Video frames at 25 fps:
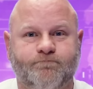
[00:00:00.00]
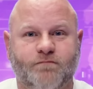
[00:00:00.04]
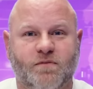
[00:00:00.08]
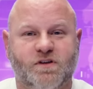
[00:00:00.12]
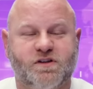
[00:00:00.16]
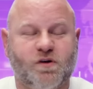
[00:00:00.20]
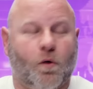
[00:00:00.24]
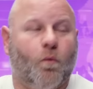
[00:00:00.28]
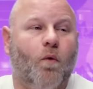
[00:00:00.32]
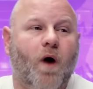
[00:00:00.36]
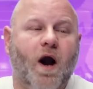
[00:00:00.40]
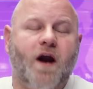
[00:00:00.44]

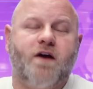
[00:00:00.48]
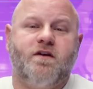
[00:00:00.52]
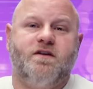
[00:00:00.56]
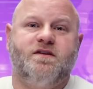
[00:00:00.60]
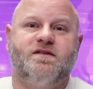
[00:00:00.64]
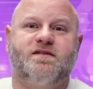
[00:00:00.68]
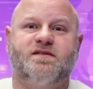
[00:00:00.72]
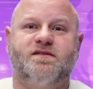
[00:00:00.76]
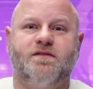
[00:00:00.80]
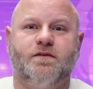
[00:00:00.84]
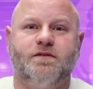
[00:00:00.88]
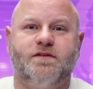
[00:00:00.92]
So why are
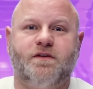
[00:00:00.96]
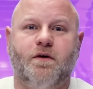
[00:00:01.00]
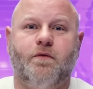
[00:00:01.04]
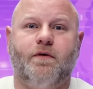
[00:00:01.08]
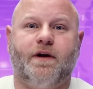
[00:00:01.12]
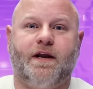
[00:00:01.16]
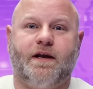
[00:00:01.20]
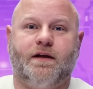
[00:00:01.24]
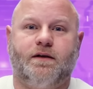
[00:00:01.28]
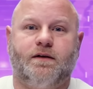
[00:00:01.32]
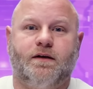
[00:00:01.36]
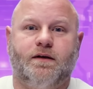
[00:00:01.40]
you still
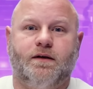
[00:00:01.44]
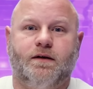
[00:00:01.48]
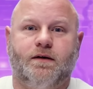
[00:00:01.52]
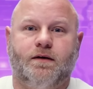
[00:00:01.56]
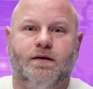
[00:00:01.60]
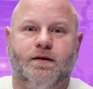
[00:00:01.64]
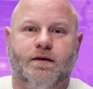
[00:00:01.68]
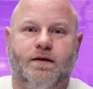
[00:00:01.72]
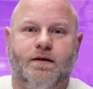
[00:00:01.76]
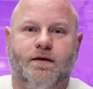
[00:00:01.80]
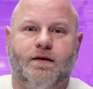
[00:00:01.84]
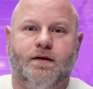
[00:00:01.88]
doing it?
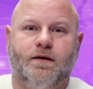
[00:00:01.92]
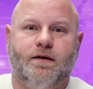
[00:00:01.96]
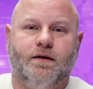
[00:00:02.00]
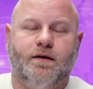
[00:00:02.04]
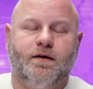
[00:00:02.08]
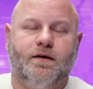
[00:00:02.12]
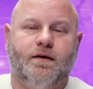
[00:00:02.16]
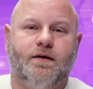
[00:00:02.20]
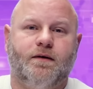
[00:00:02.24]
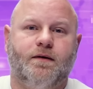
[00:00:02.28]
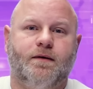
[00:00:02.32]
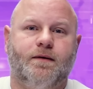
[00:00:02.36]

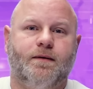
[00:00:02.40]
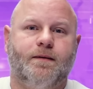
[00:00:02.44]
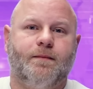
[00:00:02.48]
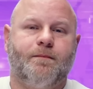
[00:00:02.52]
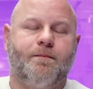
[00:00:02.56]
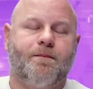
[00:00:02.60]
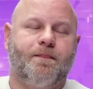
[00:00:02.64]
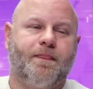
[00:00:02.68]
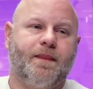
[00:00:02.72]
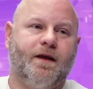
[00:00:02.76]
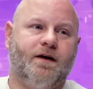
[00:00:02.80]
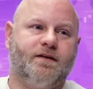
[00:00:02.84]

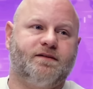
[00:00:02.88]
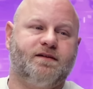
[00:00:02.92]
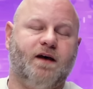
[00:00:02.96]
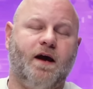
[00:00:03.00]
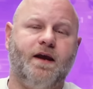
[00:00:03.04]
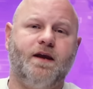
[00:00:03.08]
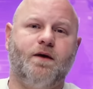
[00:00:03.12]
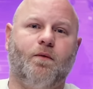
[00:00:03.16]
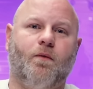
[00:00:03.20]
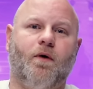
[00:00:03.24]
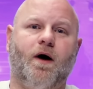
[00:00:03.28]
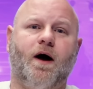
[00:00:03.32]
I'll
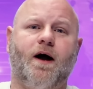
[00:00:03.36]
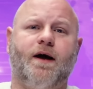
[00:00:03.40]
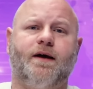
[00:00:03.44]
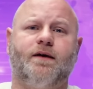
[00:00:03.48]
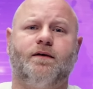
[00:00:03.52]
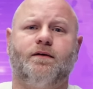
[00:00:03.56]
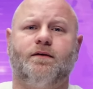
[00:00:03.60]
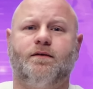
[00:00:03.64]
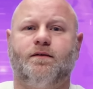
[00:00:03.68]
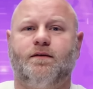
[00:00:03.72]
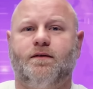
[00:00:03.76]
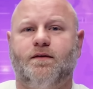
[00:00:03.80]
tell you
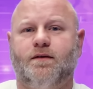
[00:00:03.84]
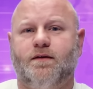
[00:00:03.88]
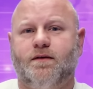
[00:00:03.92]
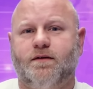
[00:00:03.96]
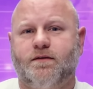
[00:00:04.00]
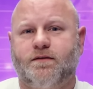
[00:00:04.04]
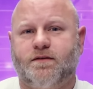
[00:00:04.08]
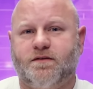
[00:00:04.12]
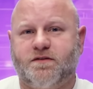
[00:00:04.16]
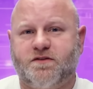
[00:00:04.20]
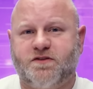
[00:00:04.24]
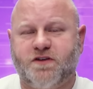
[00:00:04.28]
why.
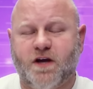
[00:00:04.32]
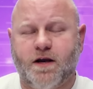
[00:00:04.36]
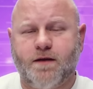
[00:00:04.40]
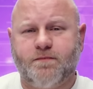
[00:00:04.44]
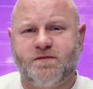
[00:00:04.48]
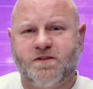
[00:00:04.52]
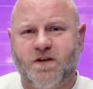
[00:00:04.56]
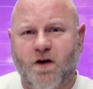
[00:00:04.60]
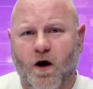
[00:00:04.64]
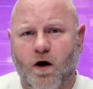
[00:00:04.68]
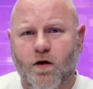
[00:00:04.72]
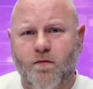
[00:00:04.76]
Because
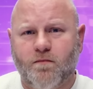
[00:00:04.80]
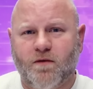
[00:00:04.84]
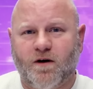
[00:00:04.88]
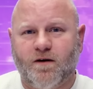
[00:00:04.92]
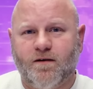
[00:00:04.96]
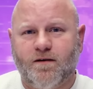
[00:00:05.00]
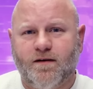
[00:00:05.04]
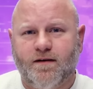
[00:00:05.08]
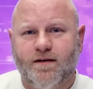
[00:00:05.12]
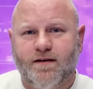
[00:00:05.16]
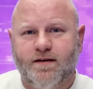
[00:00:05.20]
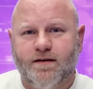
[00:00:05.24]
James
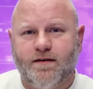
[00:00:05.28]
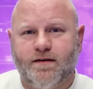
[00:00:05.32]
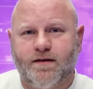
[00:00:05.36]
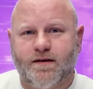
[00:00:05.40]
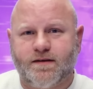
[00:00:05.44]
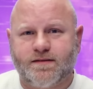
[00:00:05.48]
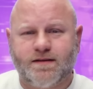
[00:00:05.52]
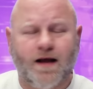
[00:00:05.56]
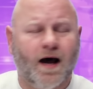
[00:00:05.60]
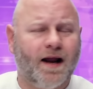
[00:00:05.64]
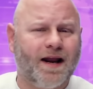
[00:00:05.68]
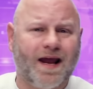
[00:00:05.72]
Comer
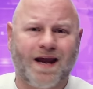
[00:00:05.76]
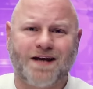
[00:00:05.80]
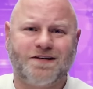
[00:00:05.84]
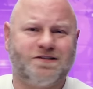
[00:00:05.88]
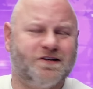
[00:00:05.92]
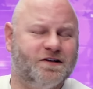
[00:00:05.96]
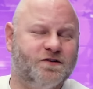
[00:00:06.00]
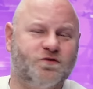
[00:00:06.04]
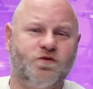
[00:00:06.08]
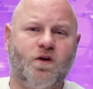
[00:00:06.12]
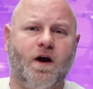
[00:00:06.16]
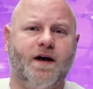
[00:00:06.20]
is not
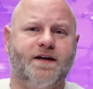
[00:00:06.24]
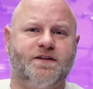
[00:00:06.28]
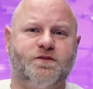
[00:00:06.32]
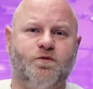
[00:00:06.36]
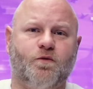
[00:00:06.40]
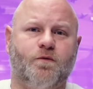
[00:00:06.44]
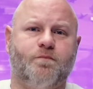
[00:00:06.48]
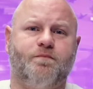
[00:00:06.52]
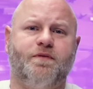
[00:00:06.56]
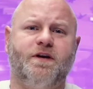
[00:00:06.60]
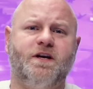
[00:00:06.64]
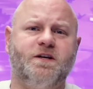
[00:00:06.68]
actually trying
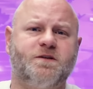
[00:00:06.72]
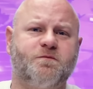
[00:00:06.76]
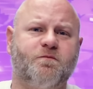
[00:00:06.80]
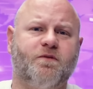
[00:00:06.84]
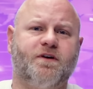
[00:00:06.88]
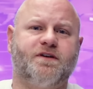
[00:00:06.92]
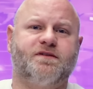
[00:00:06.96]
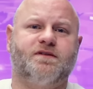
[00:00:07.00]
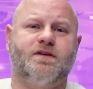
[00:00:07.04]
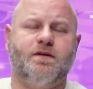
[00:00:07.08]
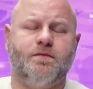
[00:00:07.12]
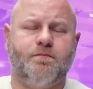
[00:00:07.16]
to impeach
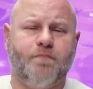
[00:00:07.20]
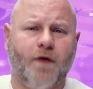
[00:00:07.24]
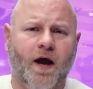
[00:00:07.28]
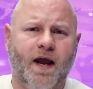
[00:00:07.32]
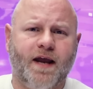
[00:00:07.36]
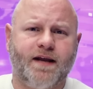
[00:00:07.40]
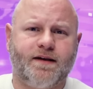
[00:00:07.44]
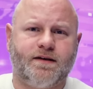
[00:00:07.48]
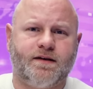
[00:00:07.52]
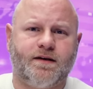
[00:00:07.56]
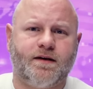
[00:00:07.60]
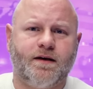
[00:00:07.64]
President
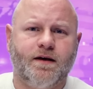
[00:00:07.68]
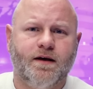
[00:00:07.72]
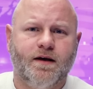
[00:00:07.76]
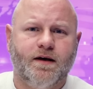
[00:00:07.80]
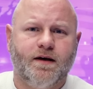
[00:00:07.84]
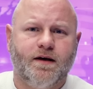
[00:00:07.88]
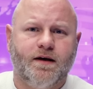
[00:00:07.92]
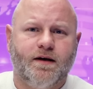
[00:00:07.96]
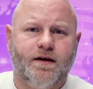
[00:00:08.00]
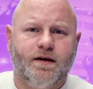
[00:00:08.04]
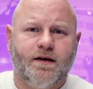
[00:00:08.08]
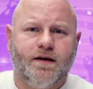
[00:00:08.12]
Biden.
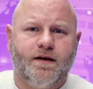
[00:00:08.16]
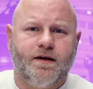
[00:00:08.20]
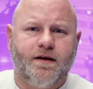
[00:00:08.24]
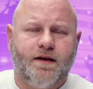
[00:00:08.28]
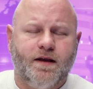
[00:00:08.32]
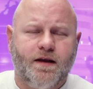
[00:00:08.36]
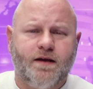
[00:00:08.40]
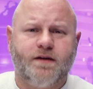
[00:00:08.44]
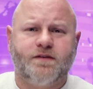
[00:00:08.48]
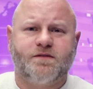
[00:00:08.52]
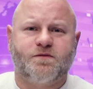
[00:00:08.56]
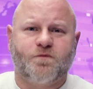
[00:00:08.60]

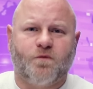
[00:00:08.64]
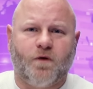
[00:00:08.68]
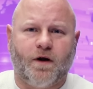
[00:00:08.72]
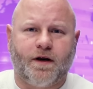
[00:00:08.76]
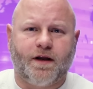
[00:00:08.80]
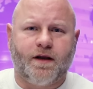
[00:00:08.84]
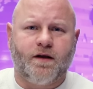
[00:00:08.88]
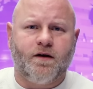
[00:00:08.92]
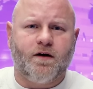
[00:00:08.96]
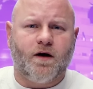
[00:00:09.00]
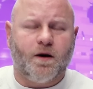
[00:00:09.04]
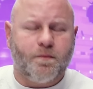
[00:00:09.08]
He is
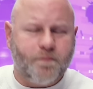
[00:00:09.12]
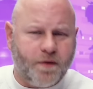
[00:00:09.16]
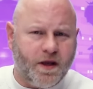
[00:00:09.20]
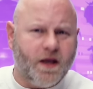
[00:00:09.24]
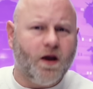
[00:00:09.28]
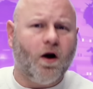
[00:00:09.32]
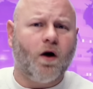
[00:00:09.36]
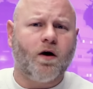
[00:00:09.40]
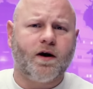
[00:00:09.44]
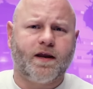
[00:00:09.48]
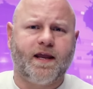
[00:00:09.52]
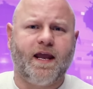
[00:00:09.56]
running a
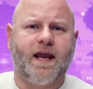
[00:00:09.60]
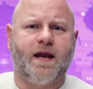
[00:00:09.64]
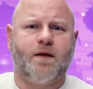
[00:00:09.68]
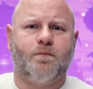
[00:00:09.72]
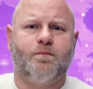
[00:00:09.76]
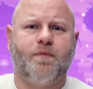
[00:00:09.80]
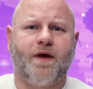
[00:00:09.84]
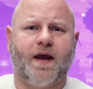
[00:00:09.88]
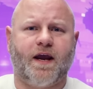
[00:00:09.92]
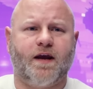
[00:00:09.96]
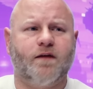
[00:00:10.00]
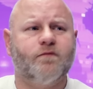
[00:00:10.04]
PR
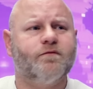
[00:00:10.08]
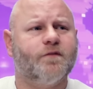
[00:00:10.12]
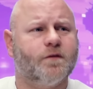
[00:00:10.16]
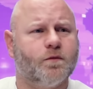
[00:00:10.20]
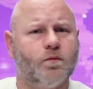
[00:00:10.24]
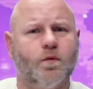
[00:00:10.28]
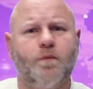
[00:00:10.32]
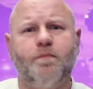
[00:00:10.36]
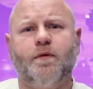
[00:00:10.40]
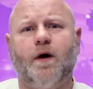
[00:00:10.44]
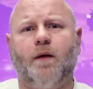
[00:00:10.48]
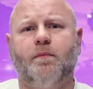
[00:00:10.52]
campaign for the
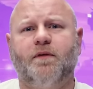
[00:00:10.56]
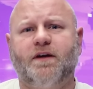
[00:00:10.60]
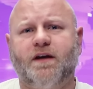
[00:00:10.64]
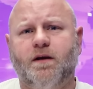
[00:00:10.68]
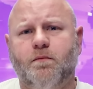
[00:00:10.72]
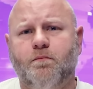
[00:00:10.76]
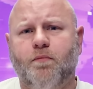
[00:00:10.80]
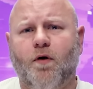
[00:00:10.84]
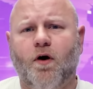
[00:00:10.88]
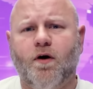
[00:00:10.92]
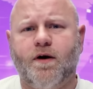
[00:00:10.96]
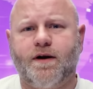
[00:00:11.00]

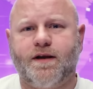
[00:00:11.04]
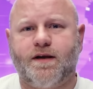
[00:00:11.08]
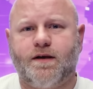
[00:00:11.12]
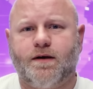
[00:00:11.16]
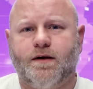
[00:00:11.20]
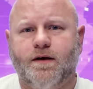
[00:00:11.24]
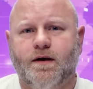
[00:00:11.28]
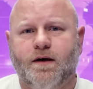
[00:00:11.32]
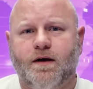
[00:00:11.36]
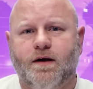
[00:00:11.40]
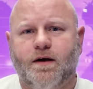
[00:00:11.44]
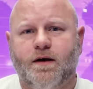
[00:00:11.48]
Republican Party.